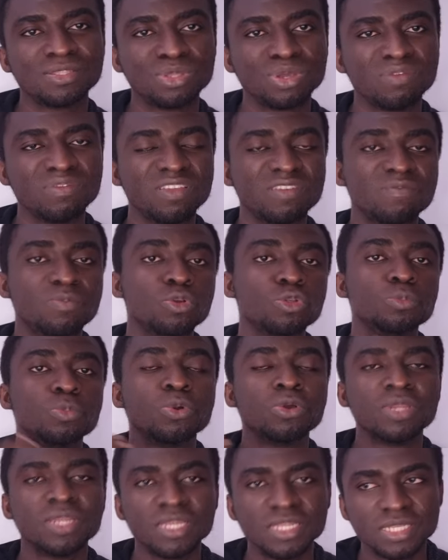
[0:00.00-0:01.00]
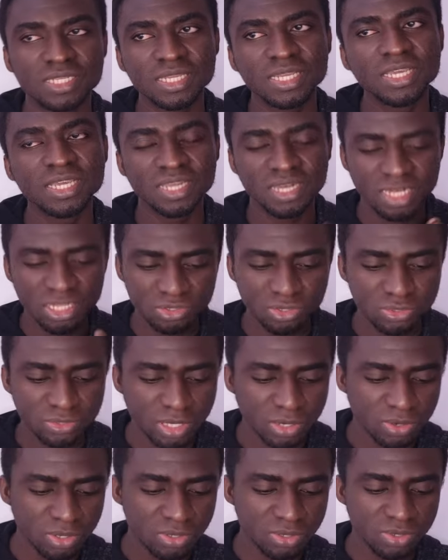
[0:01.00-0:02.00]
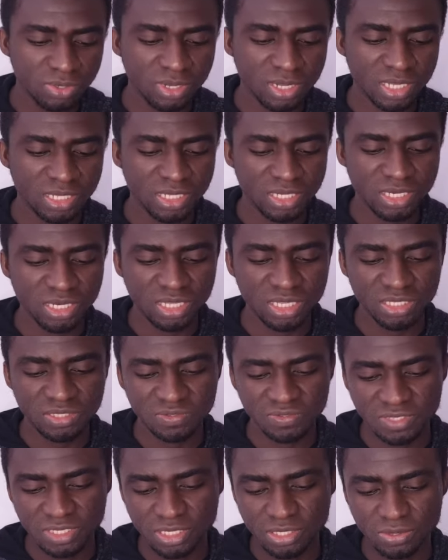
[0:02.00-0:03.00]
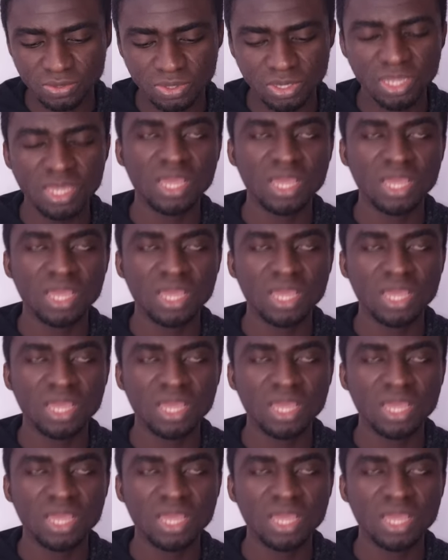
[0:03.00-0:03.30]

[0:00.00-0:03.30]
it or they've postponed it? This is what you are going to look at in this video.